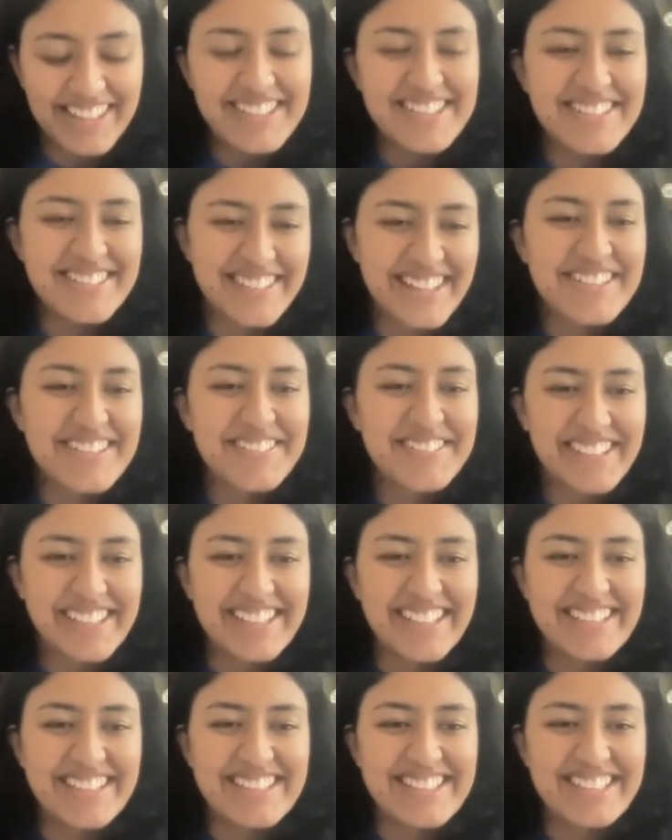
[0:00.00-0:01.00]
That's that's really
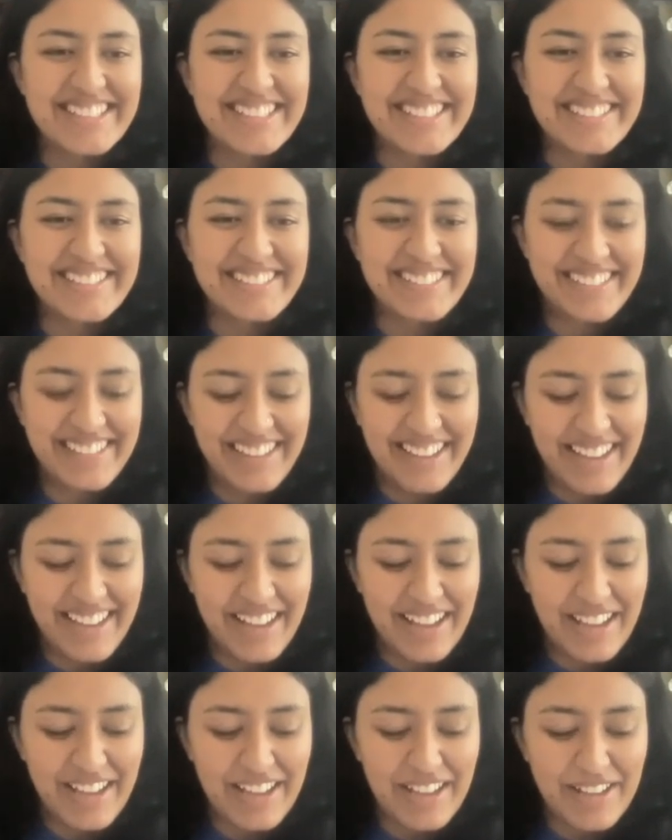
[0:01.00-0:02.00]
nice to hear.
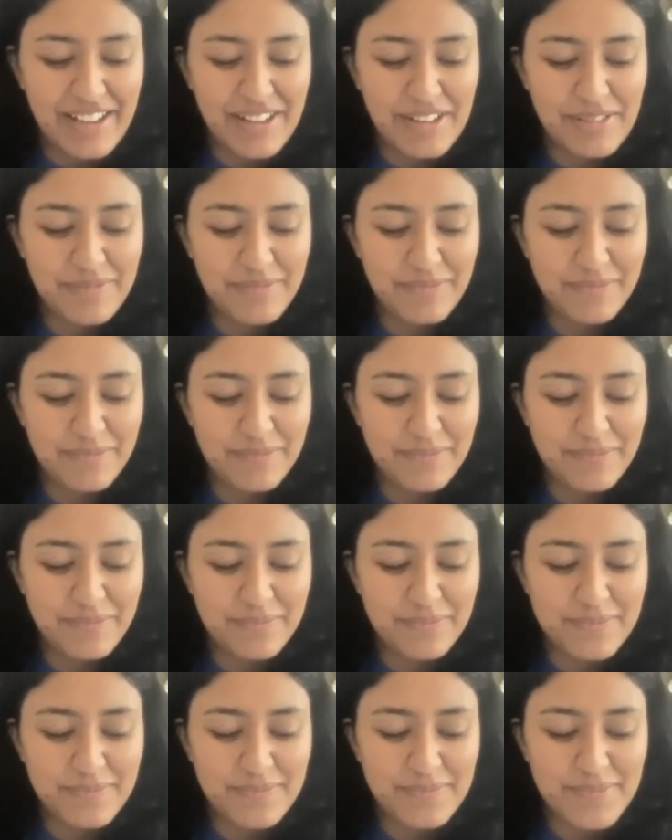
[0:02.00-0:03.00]
Um,
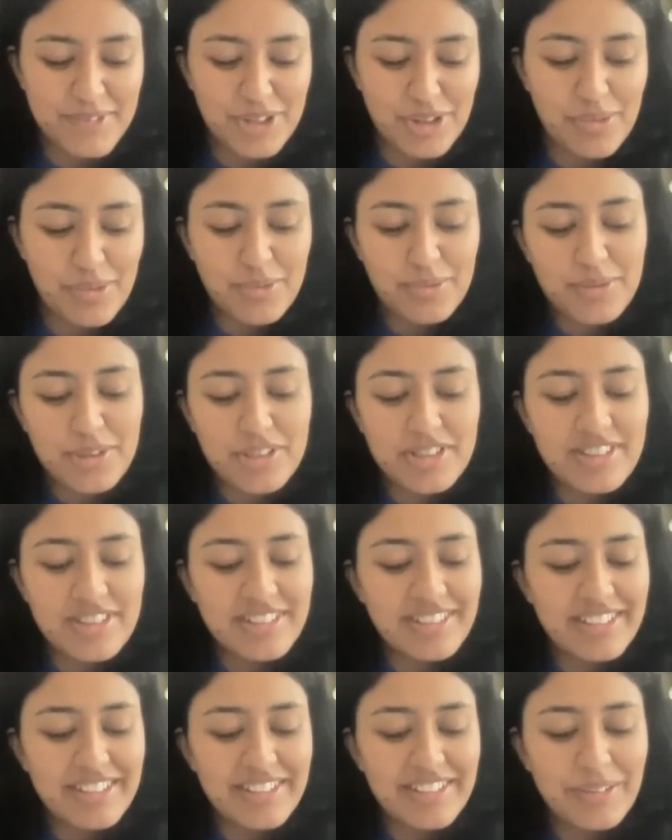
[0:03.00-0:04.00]
so
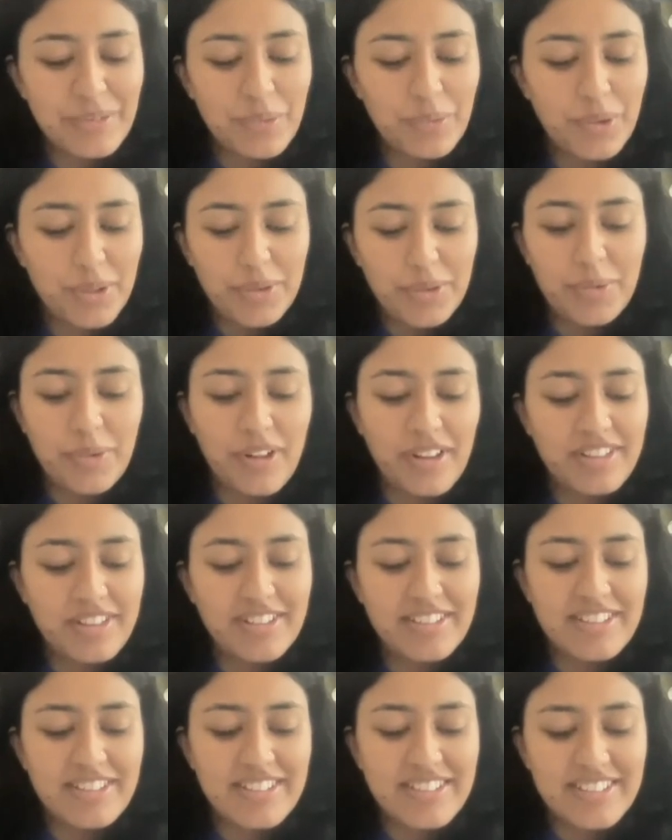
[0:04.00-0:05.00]
recently, what
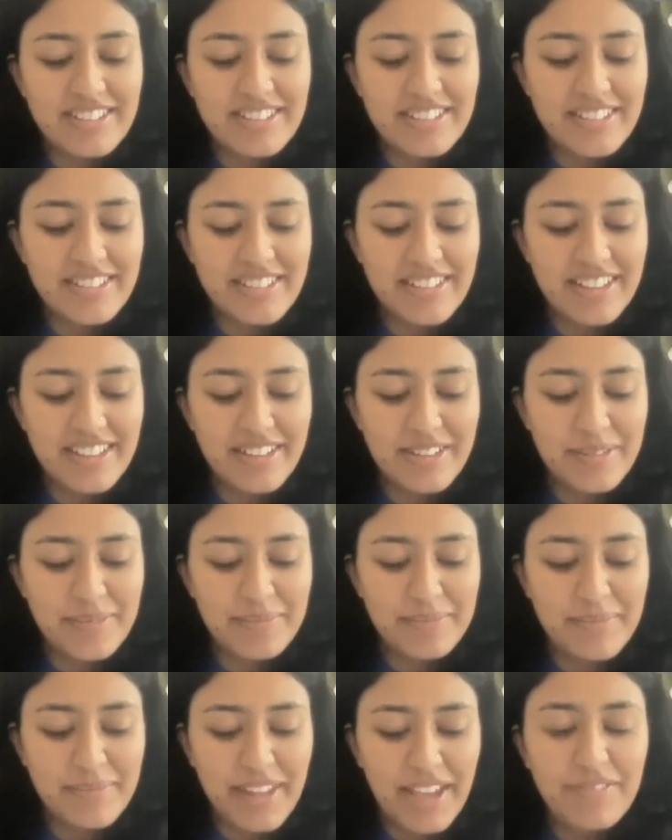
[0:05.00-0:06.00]
quality
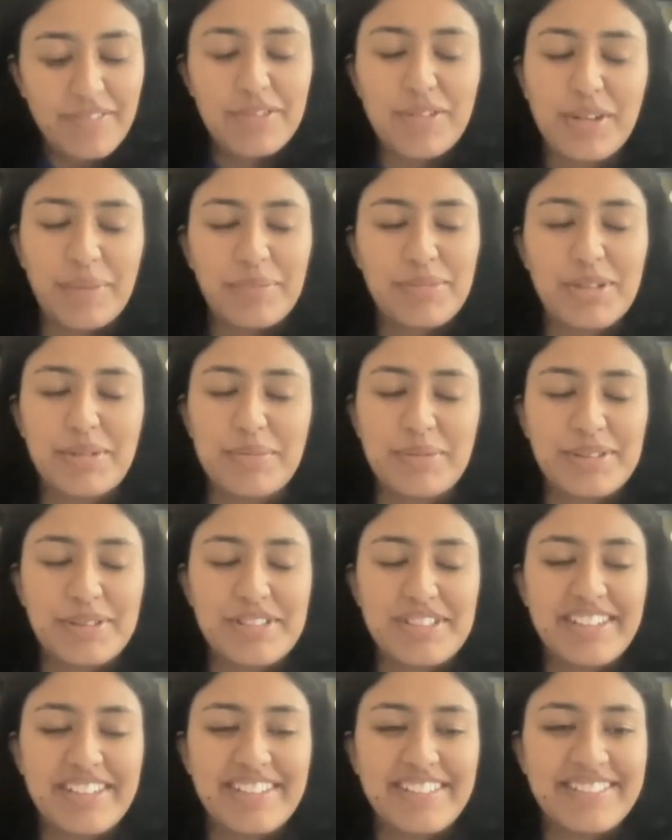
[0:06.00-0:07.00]
um, have you come to
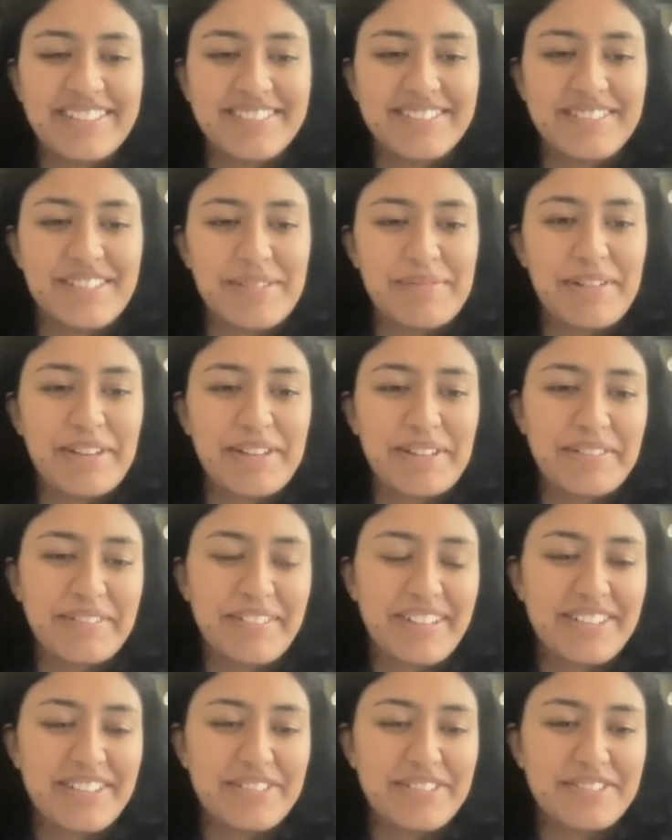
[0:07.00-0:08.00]
appreciate about your
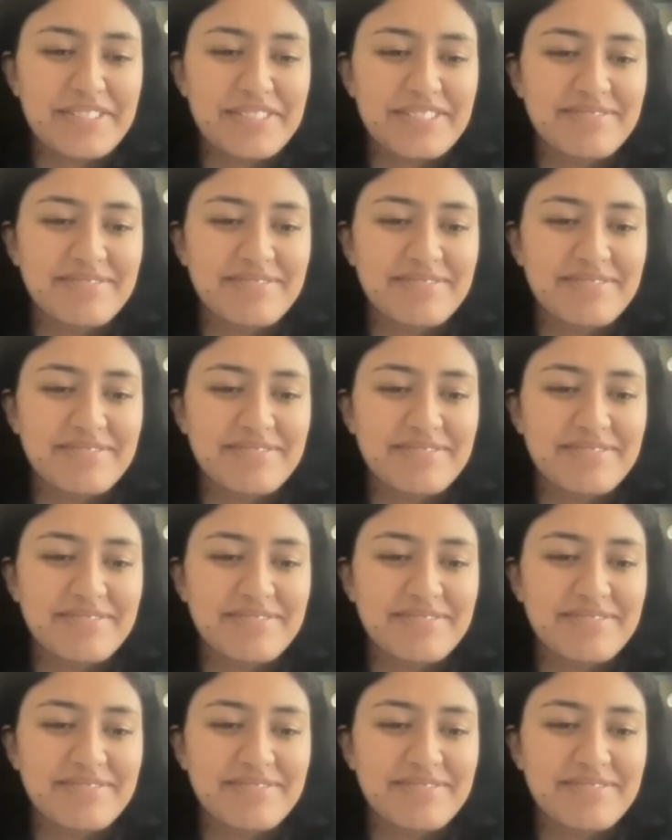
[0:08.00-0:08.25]
wife?